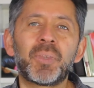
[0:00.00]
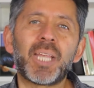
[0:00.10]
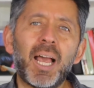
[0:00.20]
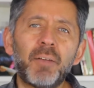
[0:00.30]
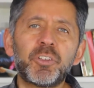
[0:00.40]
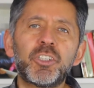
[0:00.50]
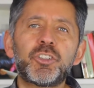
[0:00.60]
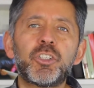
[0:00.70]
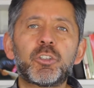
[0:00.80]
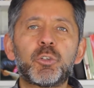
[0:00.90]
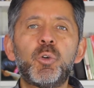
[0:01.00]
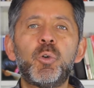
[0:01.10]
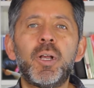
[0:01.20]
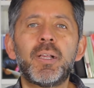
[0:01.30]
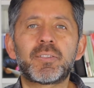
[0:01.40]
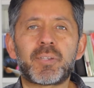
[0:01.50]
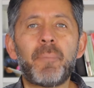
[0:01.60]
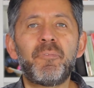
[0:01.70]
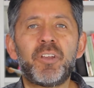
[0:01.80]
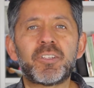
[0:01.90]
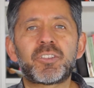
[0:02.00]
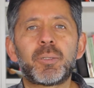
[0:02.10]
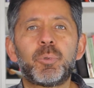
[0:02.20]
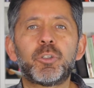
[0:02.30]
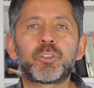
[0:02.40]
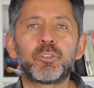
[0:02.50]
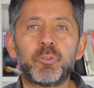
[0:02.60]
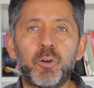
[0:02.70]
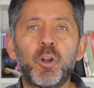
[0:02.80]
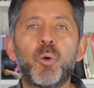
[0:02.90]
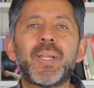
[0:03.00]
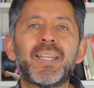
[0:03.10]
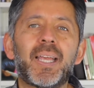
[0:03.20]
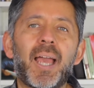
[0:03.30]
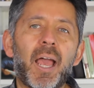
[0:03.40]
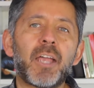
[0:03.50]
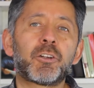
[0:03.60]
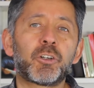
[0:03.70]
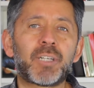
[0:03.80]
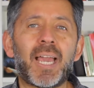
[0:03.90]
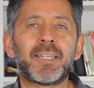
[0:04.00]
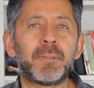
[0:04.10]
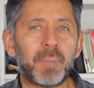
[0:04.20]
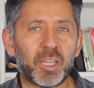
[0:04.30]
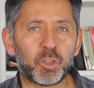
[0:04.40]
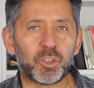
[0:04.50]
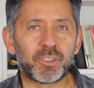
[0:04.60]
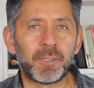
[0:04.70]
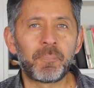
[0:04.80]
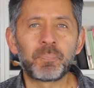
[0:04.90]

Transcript: after she grew some vegetables following the hydro garden method.